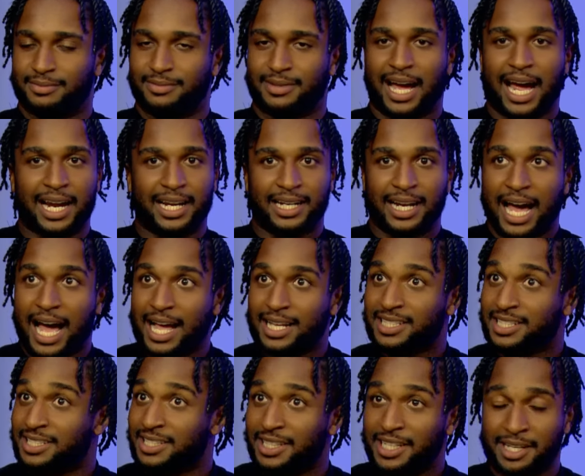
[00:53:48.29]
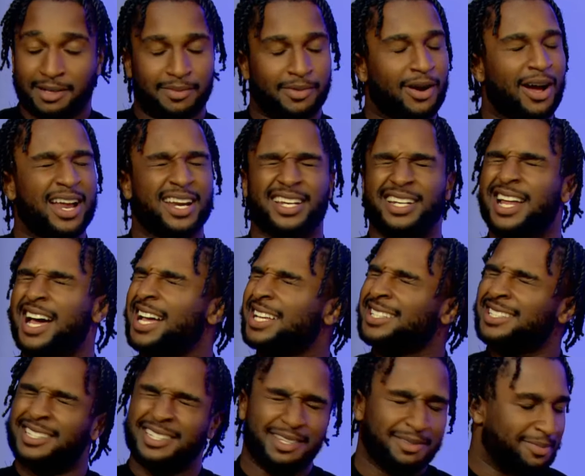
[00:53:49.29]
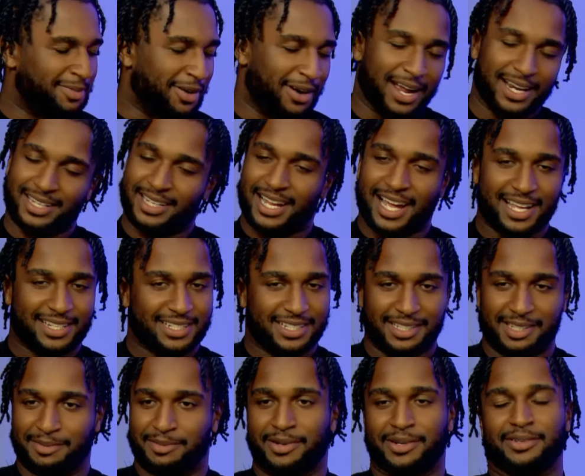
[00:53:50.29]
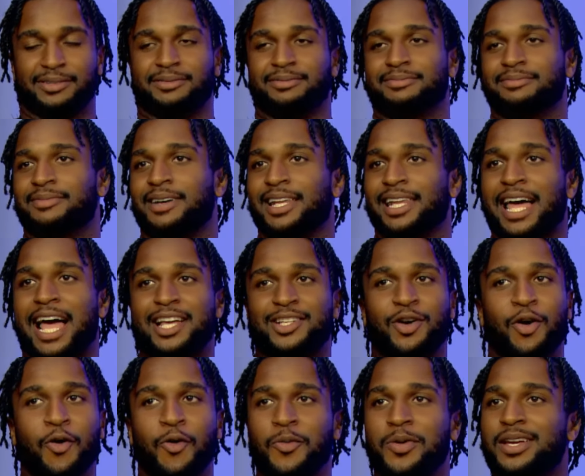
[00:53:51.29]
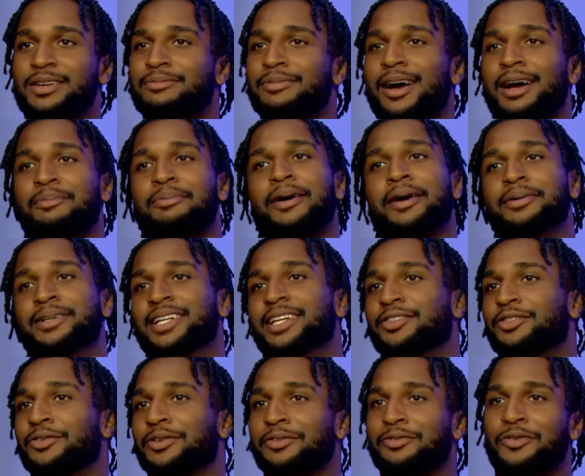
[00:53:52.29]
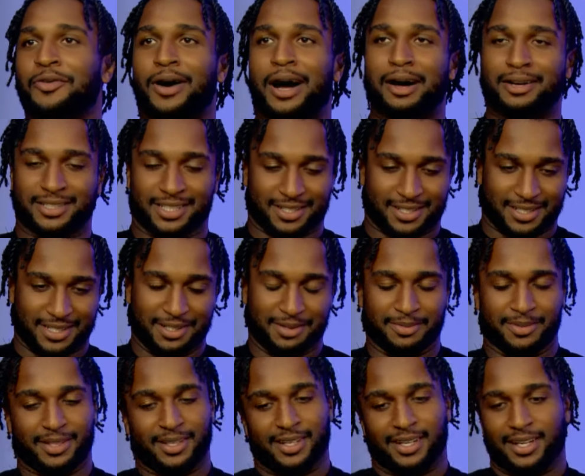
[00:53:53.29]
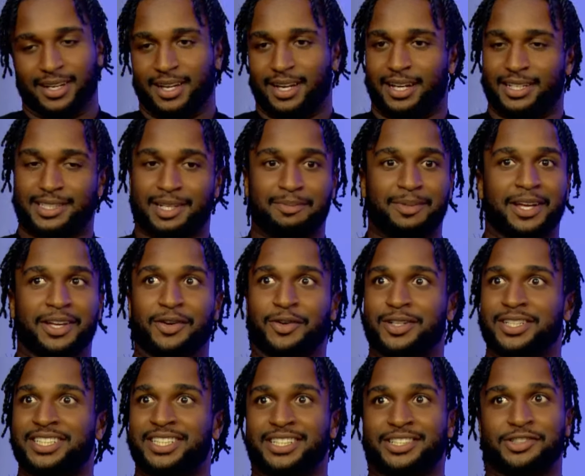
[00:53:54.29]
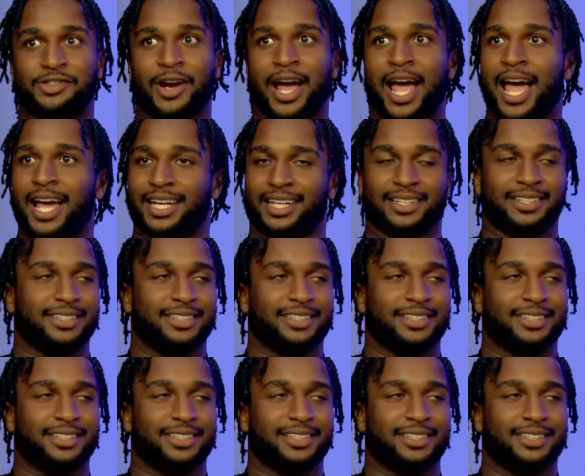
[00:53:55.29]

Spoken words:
I did not sleep, bro. My last yeah. whole week, bro, I probably did 3-4 hours of sleep. So I'm like, yo, this shit's dragging.